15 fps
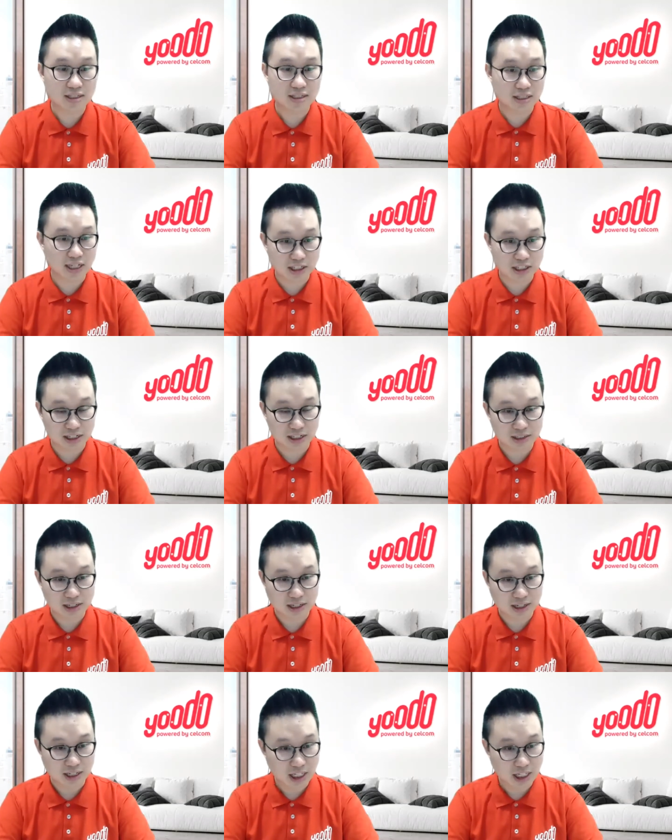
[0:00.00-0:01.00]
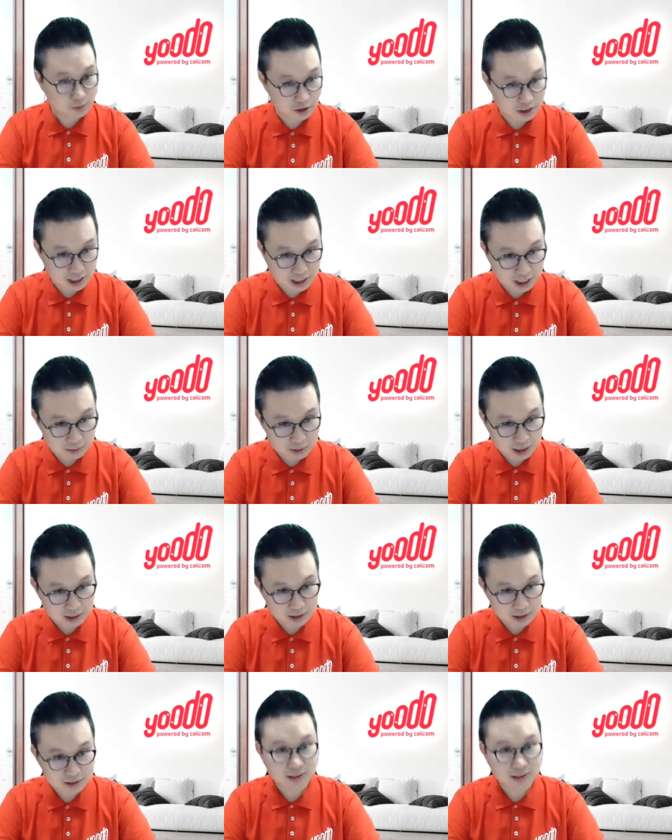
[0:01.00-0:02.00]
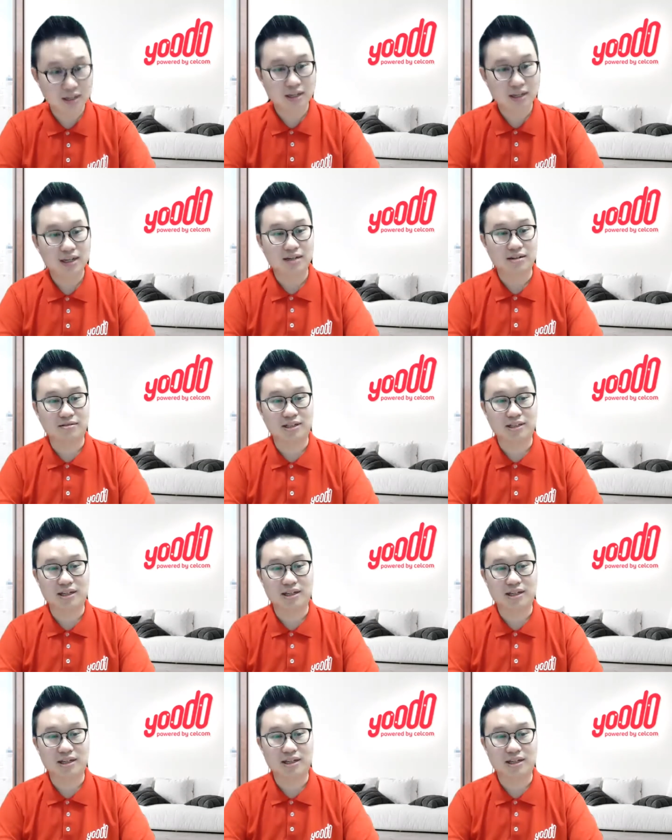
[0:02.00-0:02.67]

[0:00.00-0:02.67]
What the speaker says: such as eSports and gaming, right?